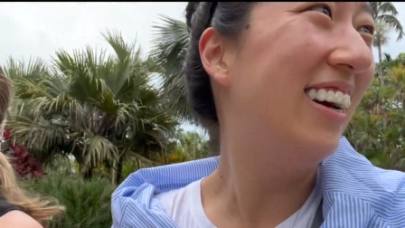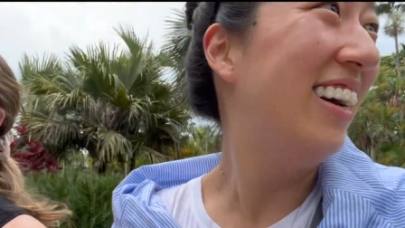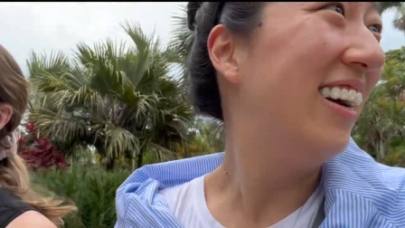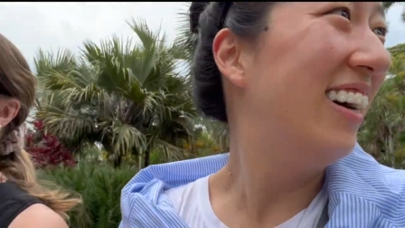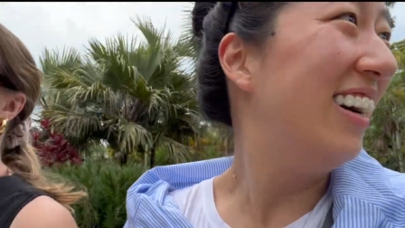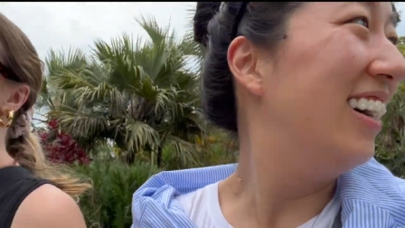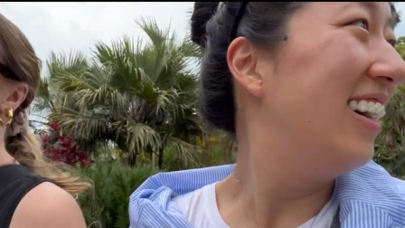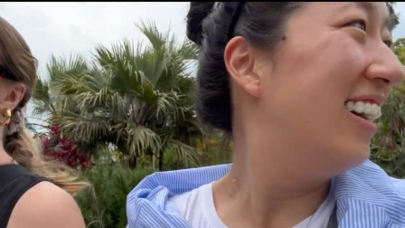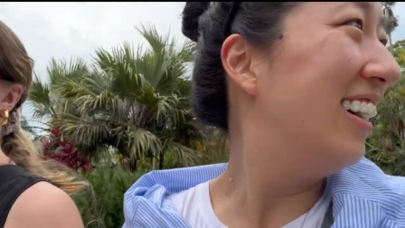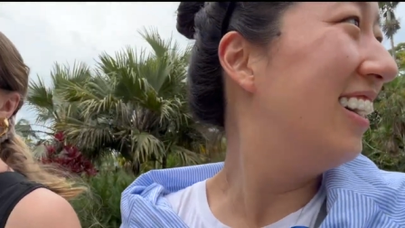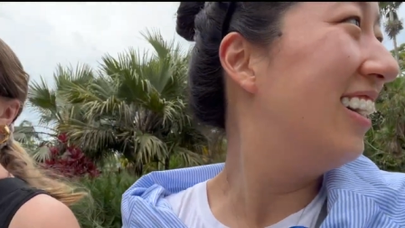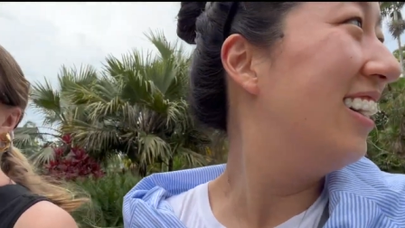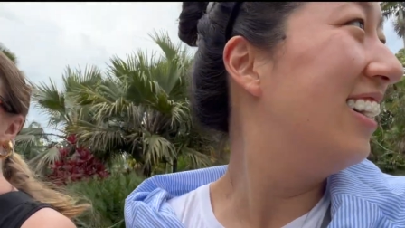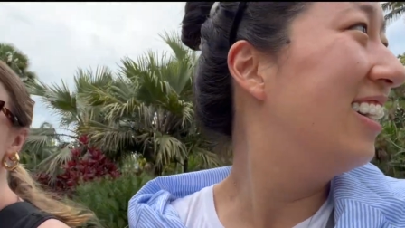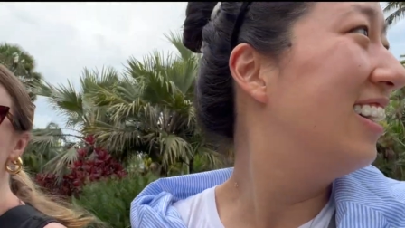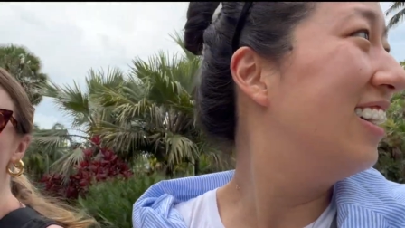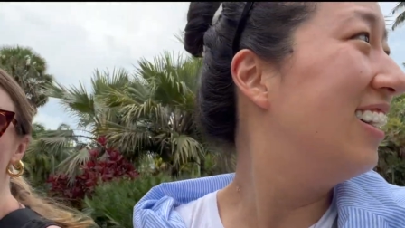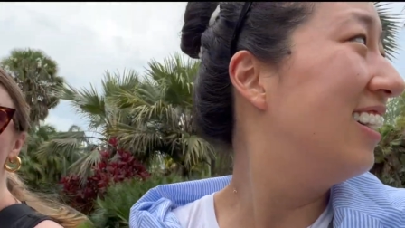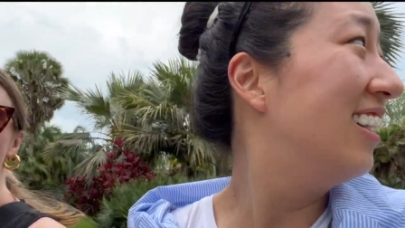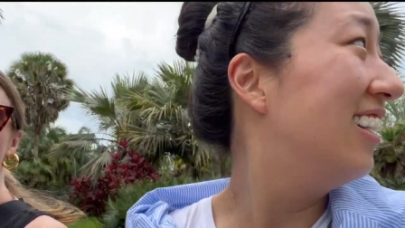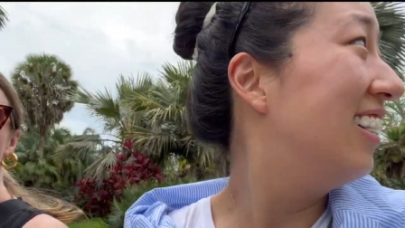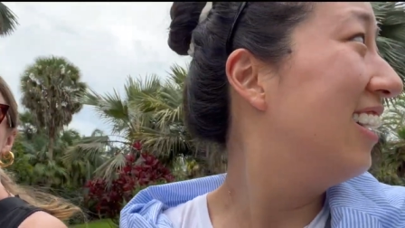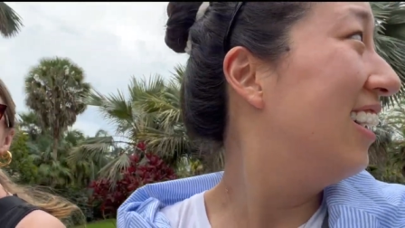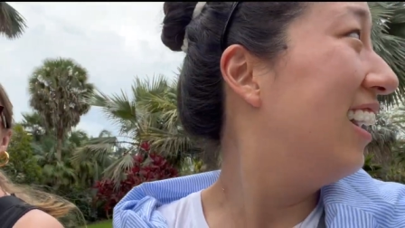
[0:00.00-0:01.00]
I kind of hate
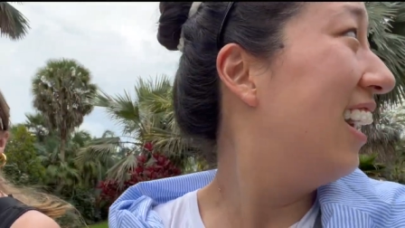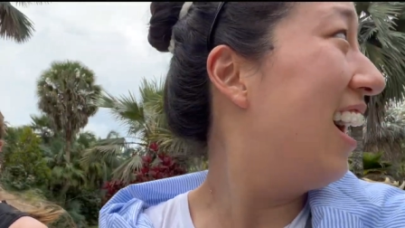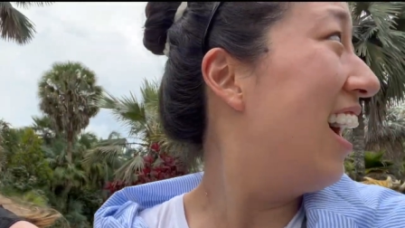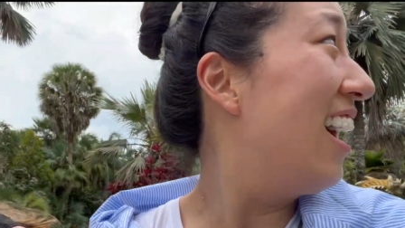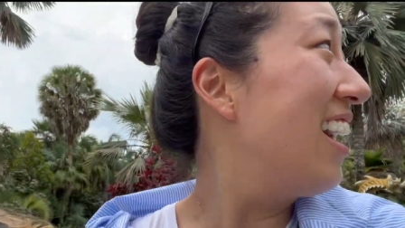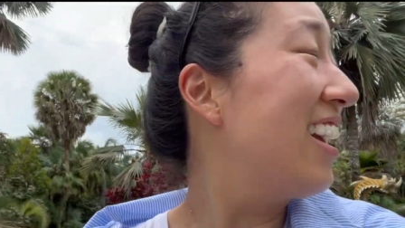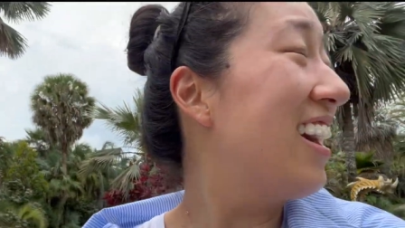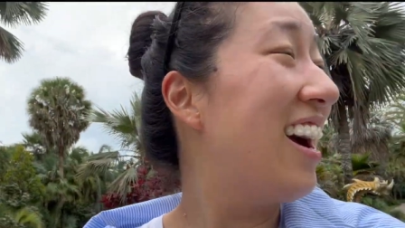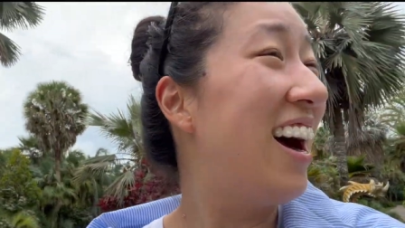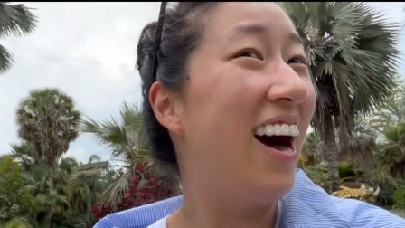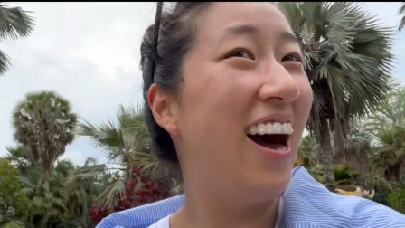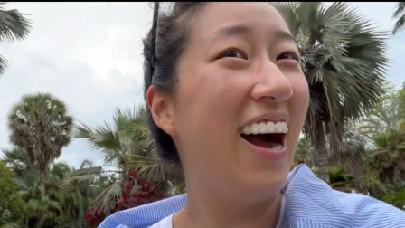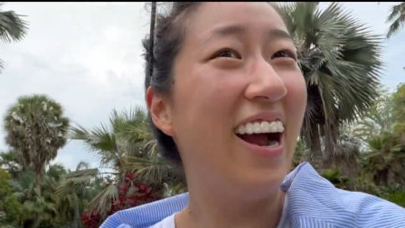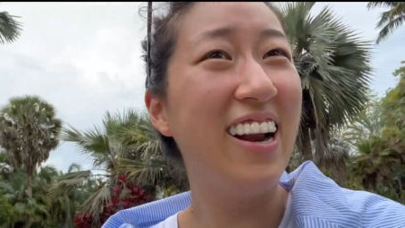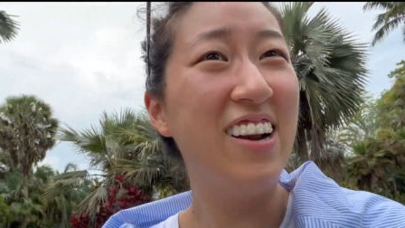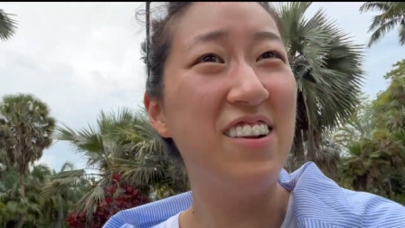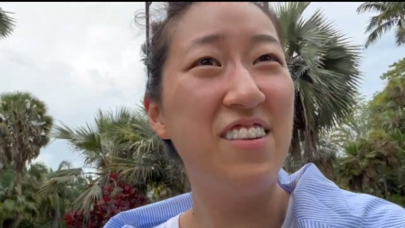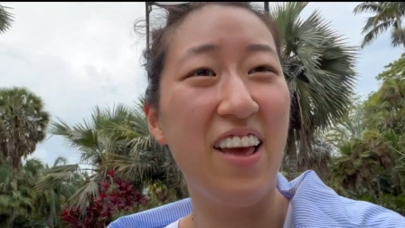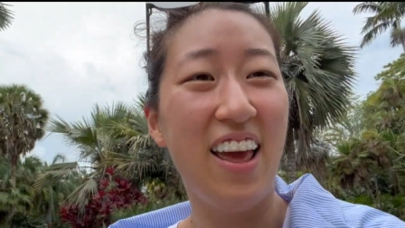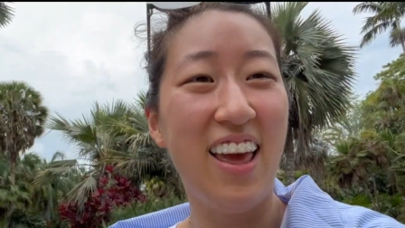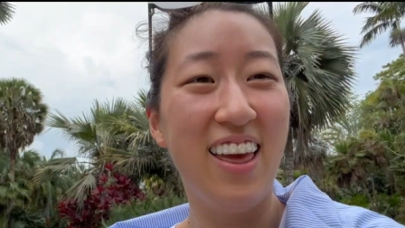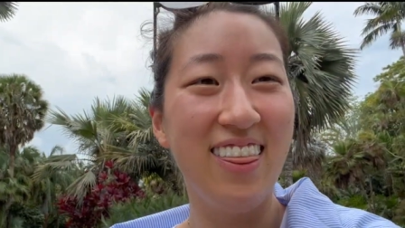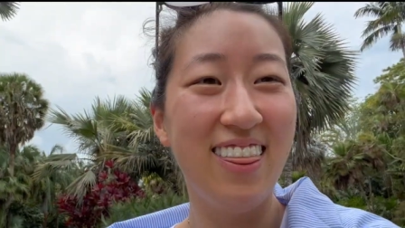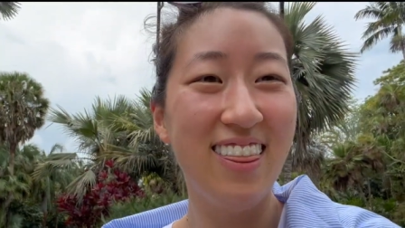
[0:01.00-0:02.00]
this. I kind of
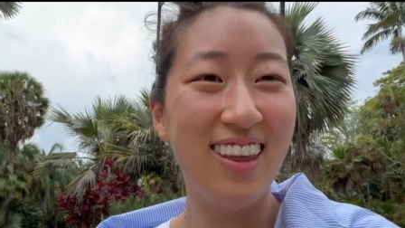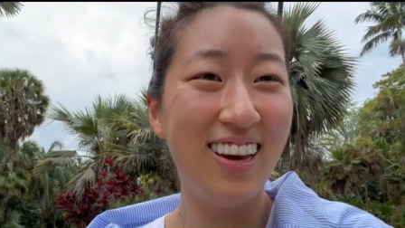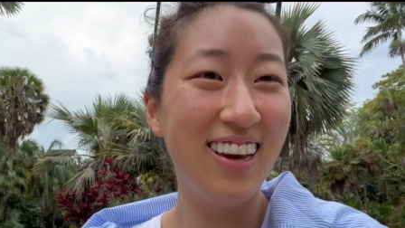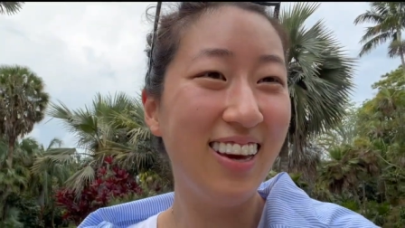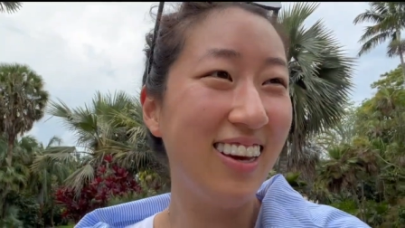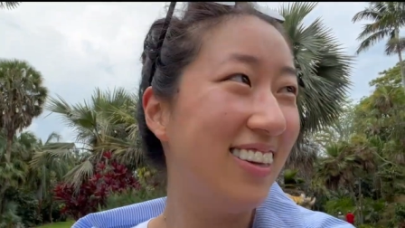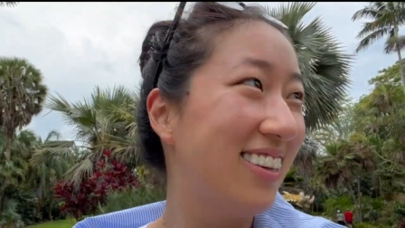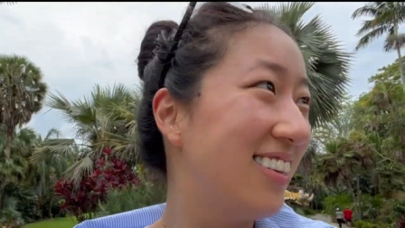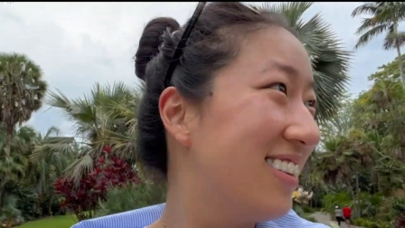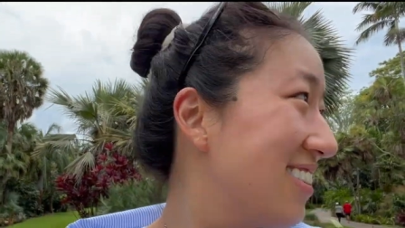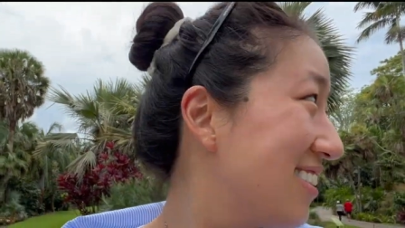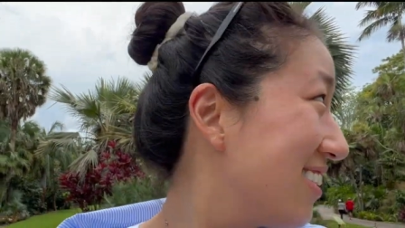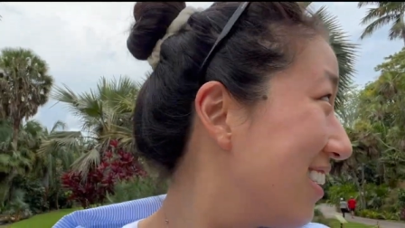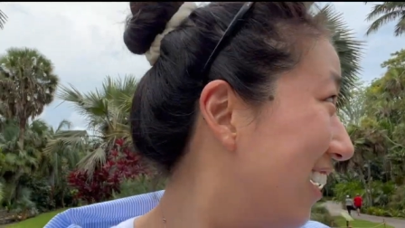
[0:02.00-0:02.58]
hate this.